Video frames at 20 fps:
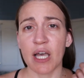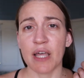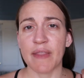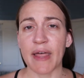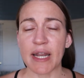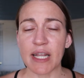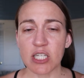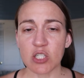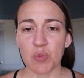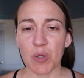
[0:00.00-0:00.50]

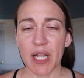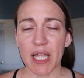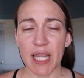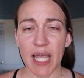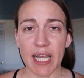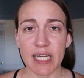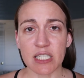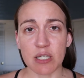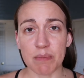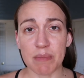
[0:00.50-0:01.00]
That is what I
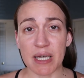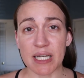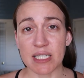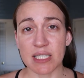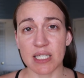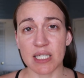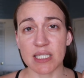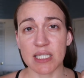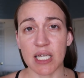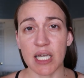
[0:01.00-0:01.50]
like to mix
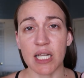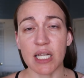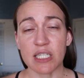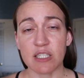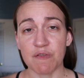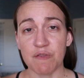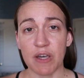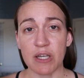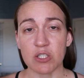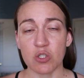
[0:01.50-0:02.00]
this in
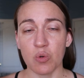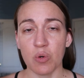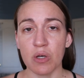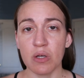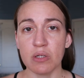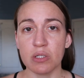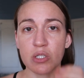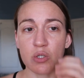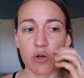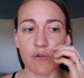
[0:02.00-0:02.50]
is face
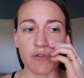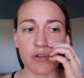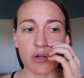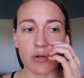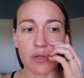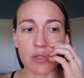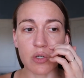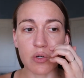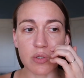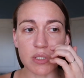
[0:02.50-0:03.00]
oil. So if
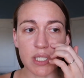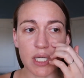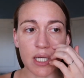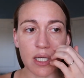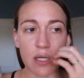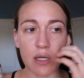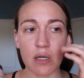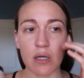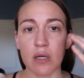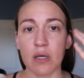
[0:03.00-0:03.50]
you're
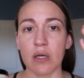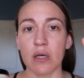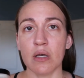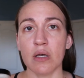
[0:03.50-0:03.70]
using,